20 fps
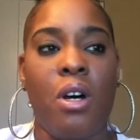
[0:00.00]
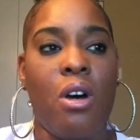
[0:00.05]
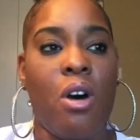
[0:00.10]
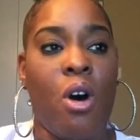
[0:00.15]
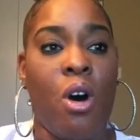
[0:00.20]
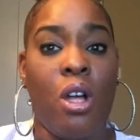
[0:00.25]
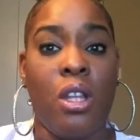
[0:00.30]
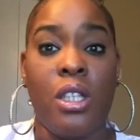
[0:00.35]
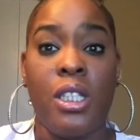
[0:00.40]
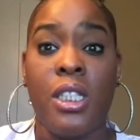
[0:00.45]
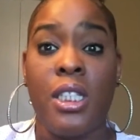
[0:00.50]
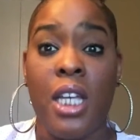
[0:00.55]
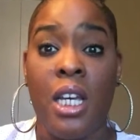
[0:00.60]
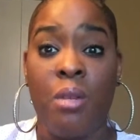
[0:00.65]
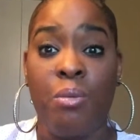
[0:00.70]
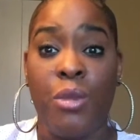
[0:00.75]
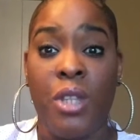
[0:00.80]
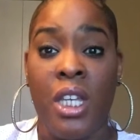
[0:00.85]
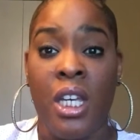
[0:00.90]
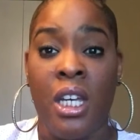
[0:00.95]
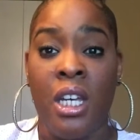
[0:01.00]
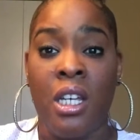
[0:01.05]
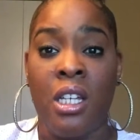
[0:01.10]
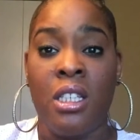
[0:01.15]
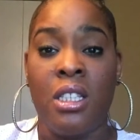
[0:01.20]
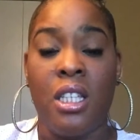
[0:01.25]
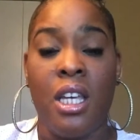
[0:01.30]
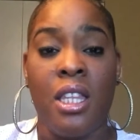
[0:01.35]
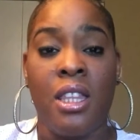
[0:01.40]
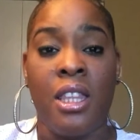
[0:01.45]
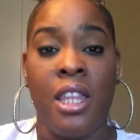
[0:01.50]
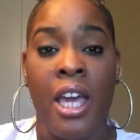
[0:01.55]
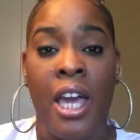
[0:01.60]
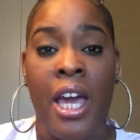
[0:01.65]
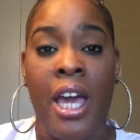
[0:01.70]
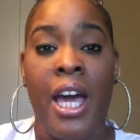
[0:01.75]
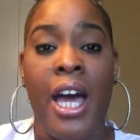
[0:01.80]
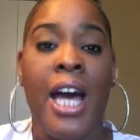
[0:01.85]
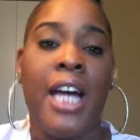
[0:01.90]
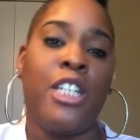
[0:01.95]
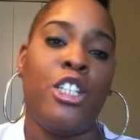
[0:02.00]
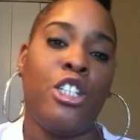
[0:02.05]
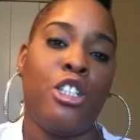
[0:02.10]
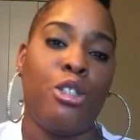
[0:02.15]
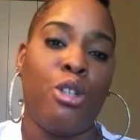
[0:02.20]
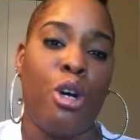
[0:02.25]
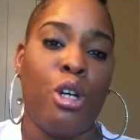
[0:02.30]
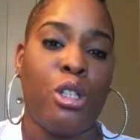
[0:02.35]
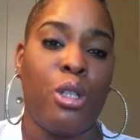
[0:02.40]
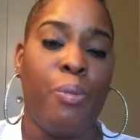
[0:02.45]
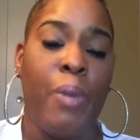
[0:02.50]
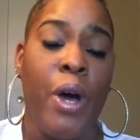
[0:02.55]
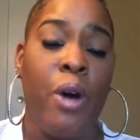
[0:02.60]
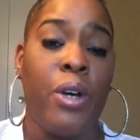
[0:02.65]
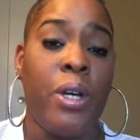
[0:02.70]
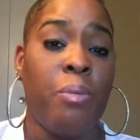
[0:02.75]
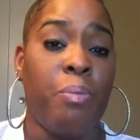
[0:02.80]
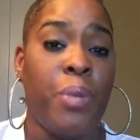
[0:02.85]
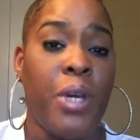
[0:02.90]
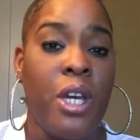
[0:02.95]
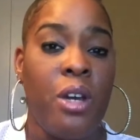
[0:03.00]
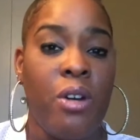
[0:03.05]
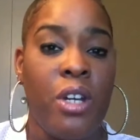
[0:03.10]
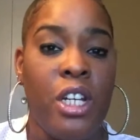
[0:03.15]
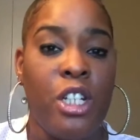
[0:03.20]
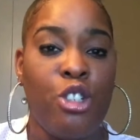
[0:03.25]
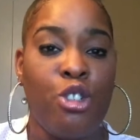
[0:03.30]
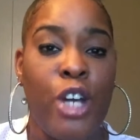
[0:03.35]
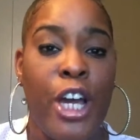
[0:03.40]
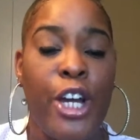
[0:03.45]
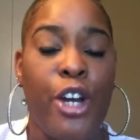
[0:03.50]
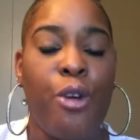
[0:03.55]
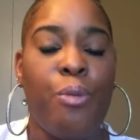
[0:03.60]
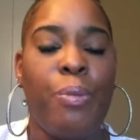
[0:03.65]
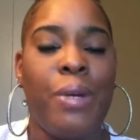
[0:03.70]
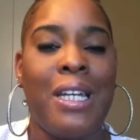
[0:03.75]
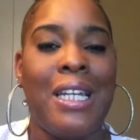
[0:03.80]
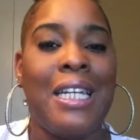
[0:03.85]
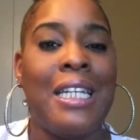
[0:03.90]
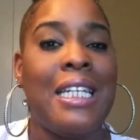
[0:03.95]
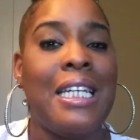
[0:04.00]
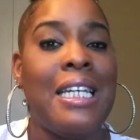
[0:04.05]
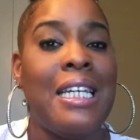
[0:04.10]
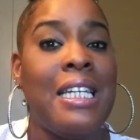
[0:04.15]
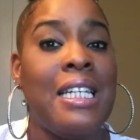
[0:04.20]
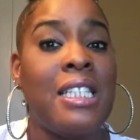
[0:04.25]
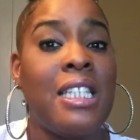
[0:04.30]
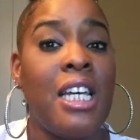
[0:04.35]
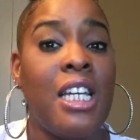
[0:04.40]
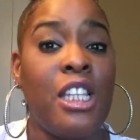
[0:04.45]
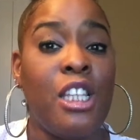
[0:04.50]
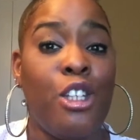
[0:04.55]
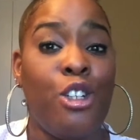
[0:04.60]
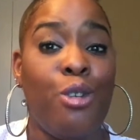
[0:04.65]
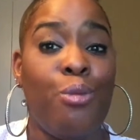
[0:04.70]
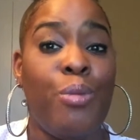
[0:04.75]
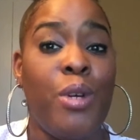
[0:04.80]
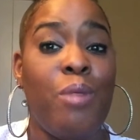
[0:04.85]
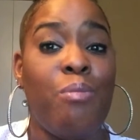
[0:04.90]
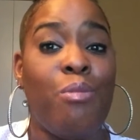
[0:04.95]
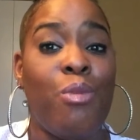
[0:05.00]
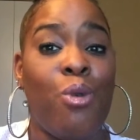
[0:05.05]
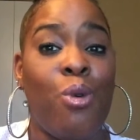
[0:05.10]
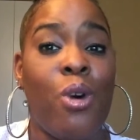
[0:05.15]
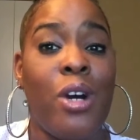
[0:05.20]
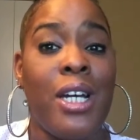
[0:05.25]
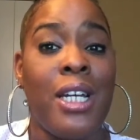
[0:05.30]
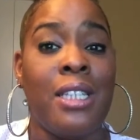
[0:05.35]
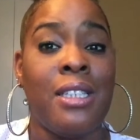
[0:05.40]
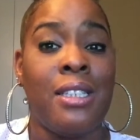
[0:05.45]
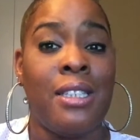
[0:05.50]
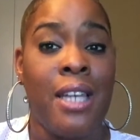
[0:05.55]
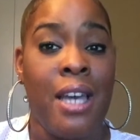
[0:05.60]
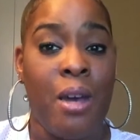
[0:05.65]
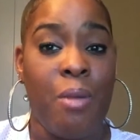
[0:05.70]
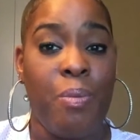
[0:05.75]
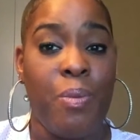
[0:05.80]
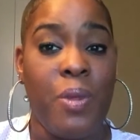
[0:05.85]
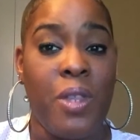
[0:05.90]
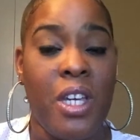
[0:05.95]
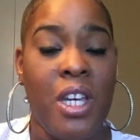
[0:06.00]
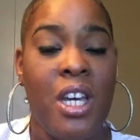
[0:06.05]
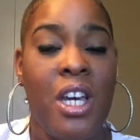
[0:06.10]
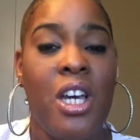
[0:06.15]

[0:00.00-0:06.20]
all the same things that I just talked about in period tracker, but it is a little bit more in depth.